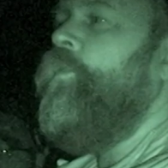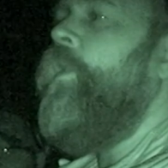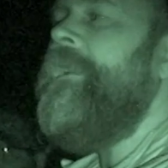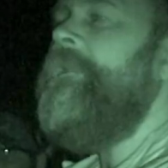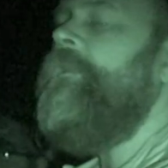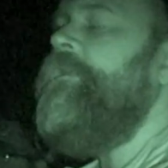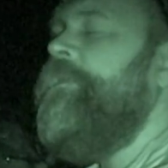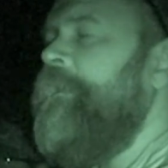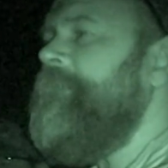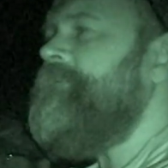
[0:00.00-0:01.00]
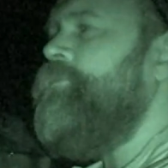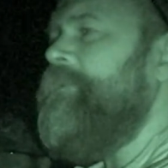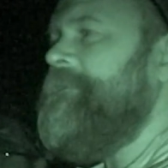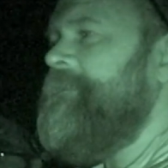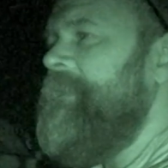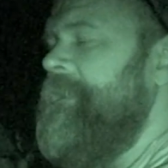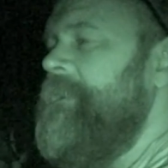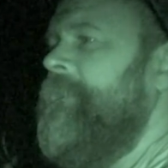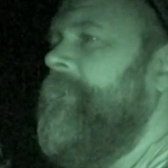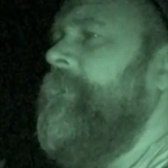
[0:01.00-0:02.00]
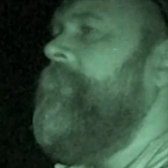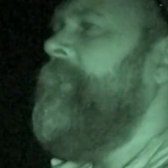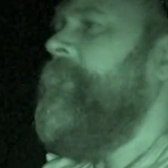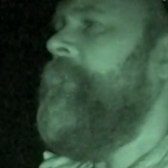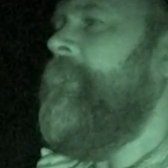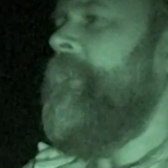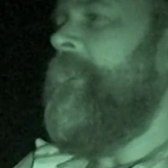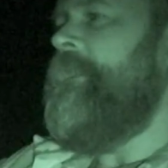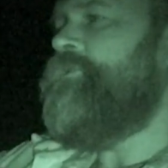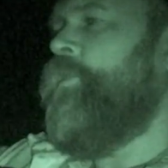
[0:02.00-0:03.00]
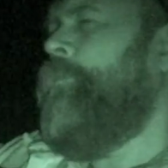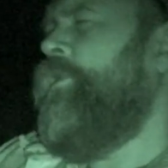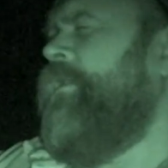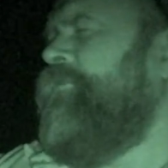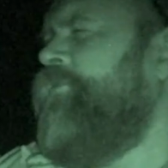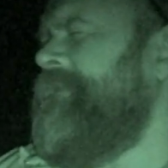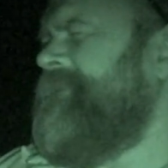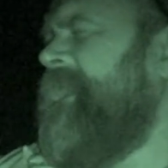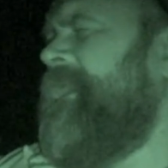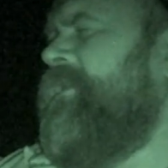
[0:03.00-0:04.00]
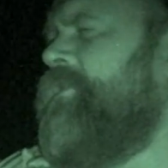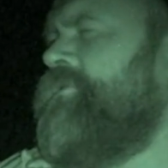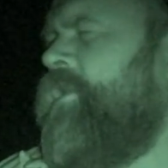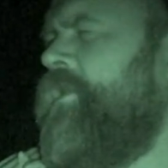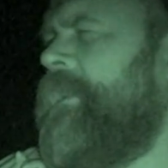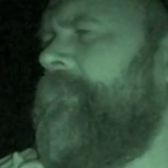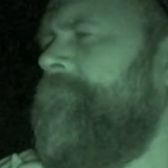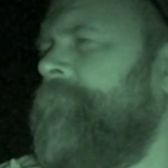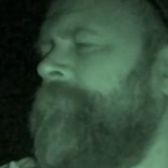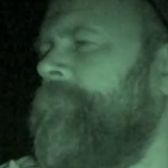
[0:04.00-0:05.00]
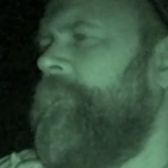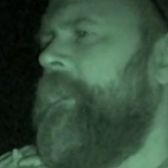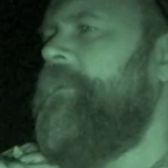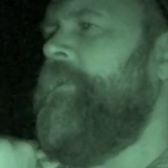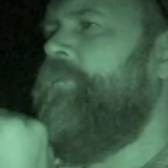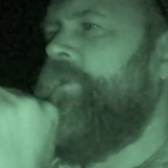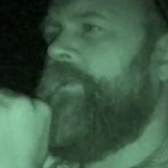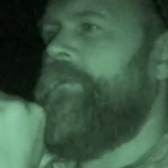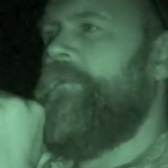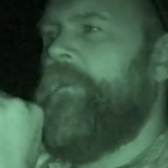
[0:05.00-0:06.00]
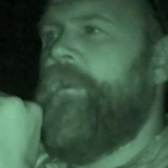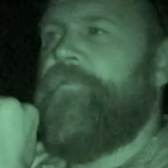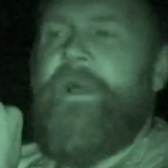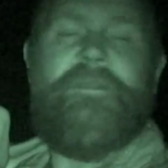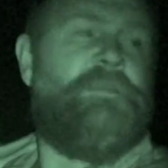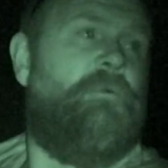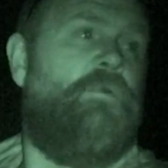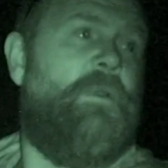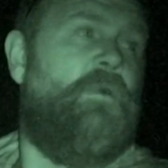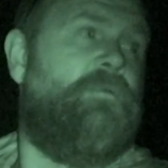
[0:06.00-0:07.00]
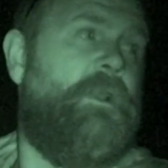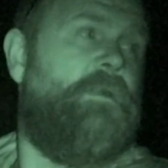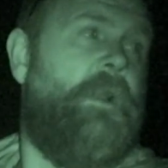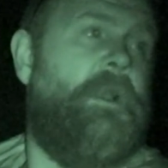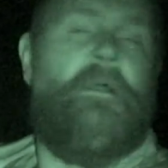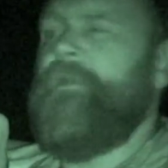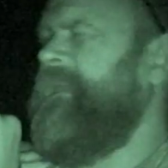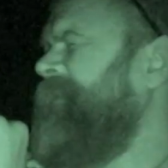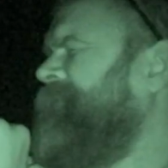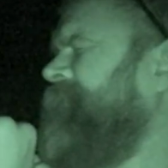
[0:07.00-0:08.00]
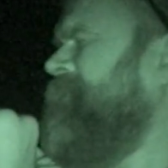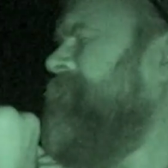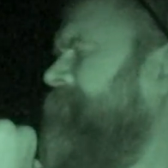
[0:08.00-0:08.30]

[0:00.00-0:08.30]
One of the things that we see is we'll put our front sight on our target and then we'll, our, our flashlight will be over here, right on the left